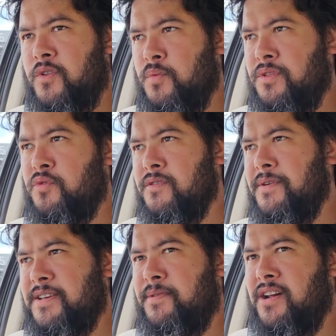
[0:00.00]
with all the
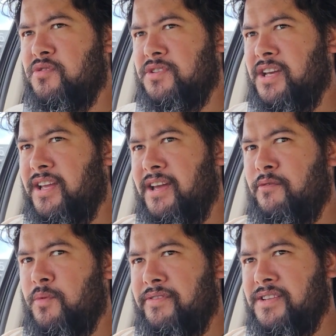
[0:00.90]
max particles you can get
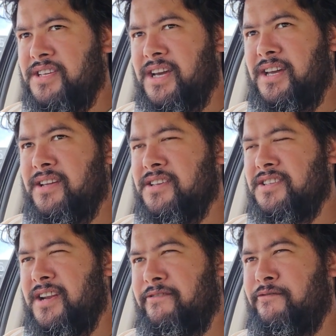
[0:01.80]
with the ticket, is
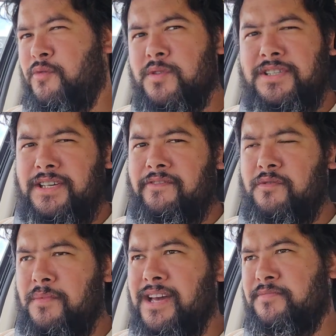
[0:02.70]
enough for
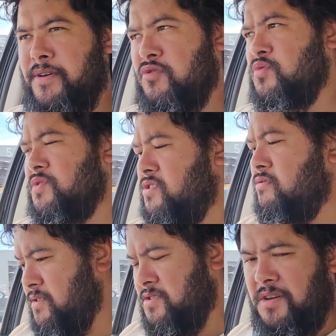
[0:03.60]
7 max battles.
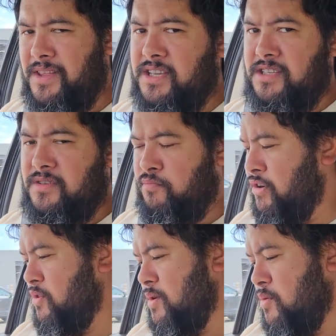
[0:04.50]
So that's
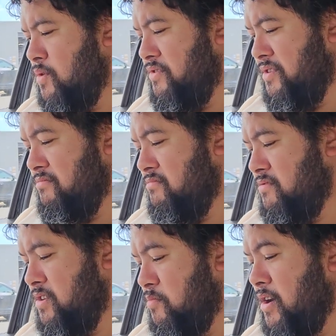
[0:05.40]
pretty well worth it.
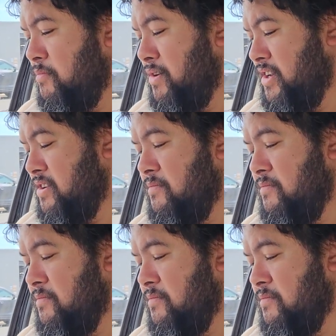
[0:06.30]
in my opinion.